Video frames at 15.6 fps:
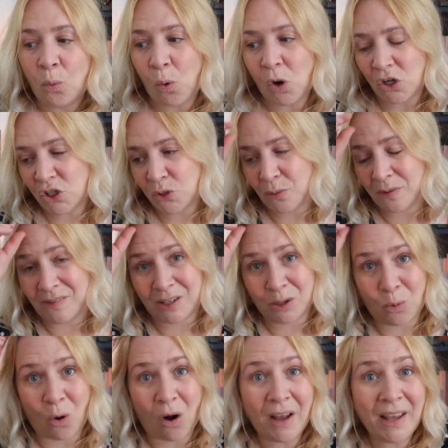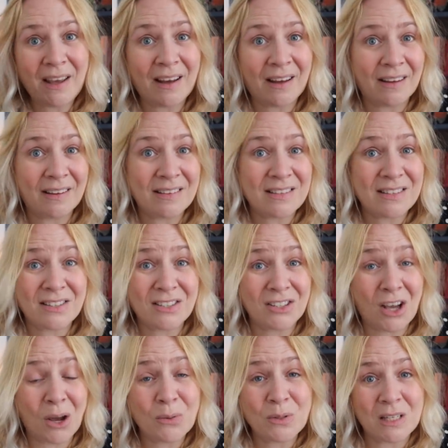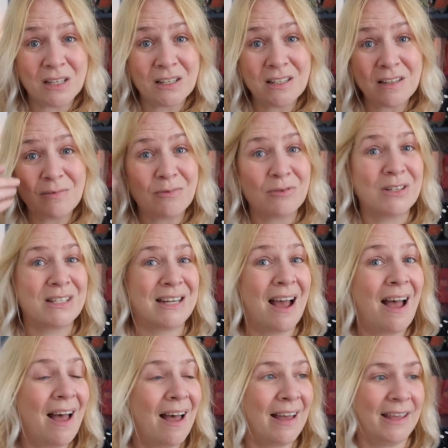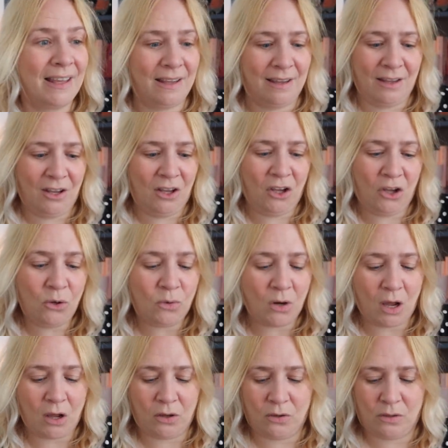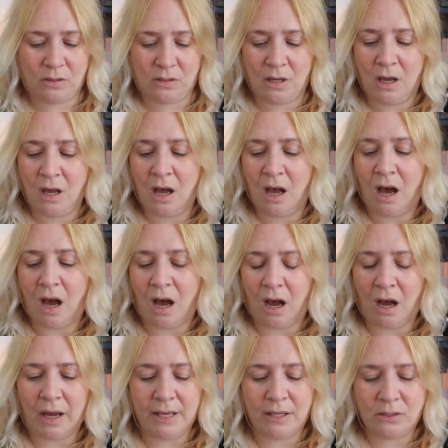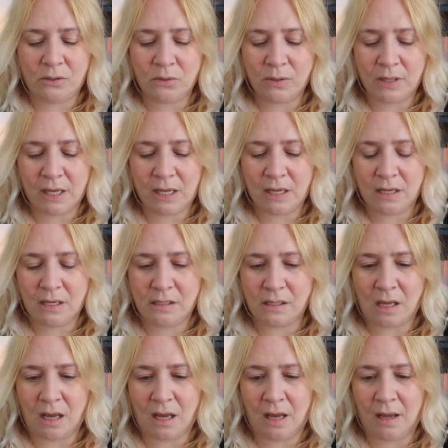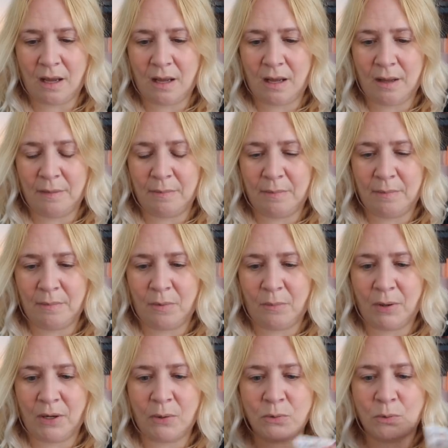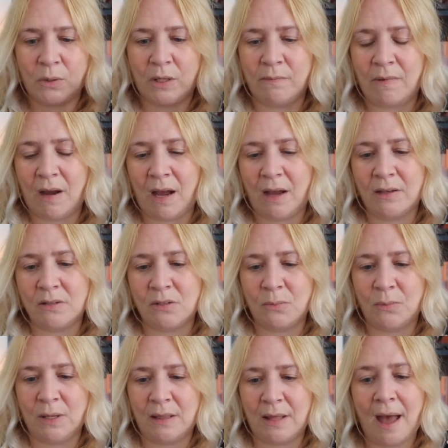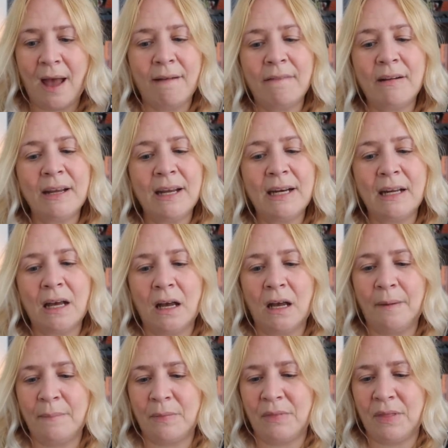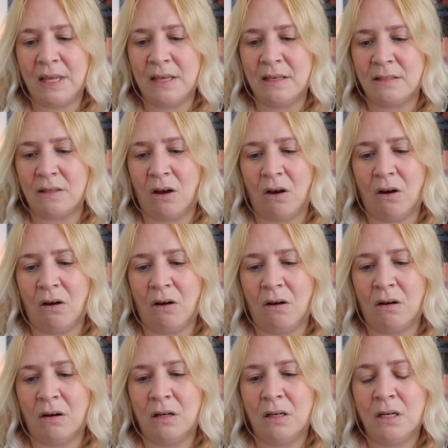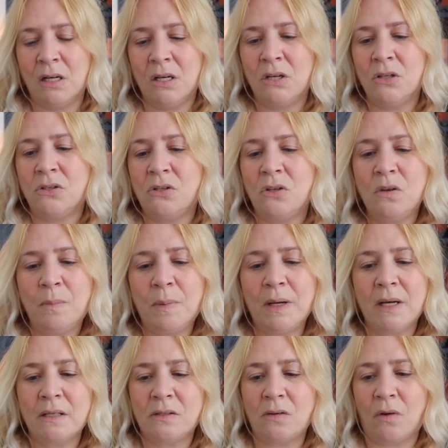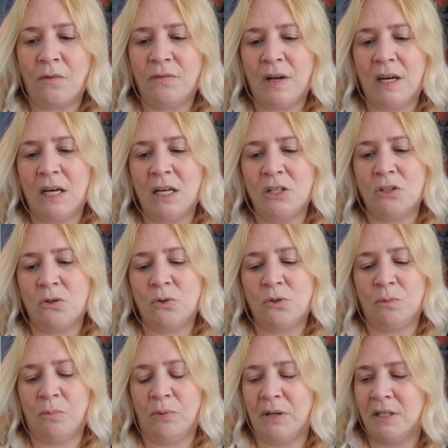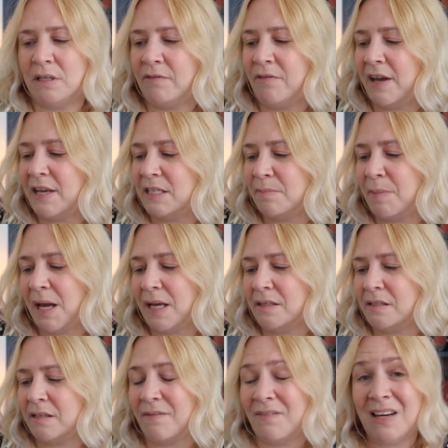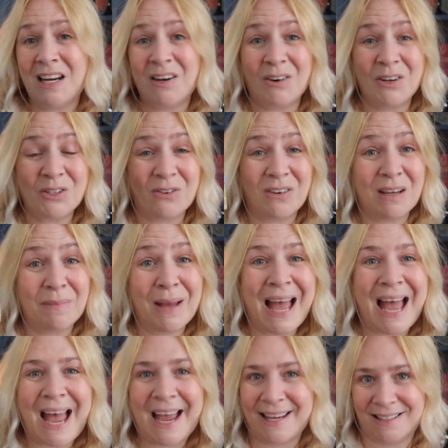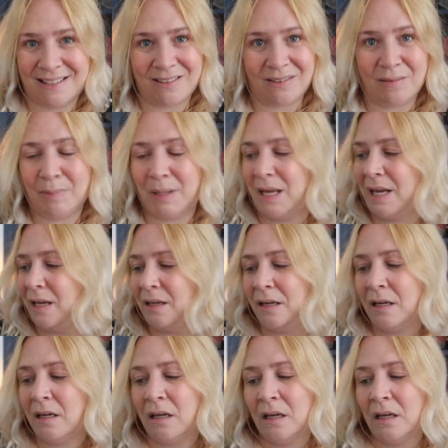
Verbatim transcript: What do we require to go to London for a day? Who knows? I saw these um, when I was walking around with Erin. Um, these are super softening, indulgent printed face masks, vanilla ice cream, eighty-nine p.